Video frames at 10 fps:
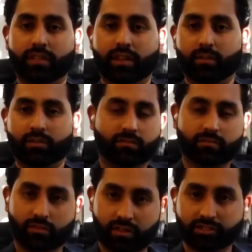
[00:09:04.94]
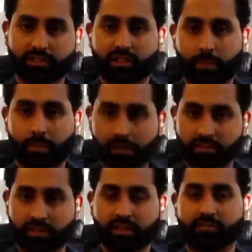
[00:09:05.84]
that I was interested in, passionate
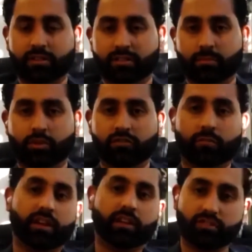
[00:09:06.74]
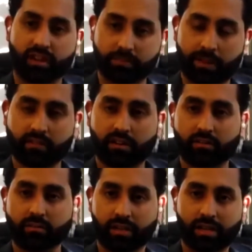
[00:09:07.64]
in, especially because of my engineering
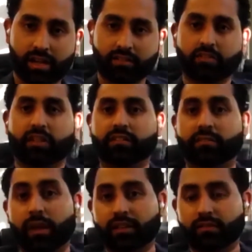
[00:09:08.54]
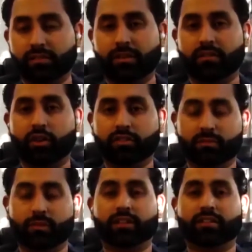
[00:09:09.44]
background, sort of like some activism and advocacy
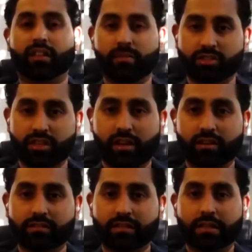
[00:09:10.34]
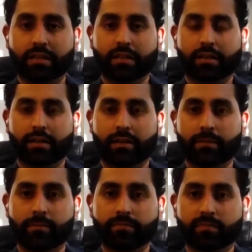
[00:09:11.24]
work in climate change.
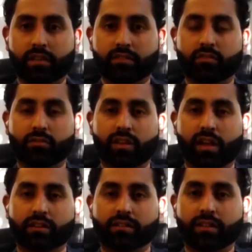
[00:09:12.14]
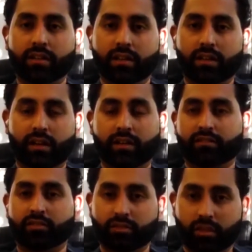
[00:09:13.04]
And through that,
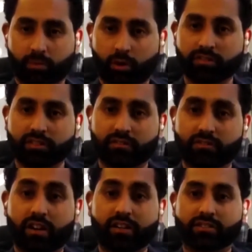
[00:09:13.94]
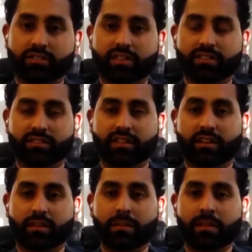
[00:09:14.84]
through that process of trying to start a
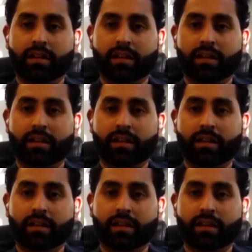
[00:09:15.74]
startup,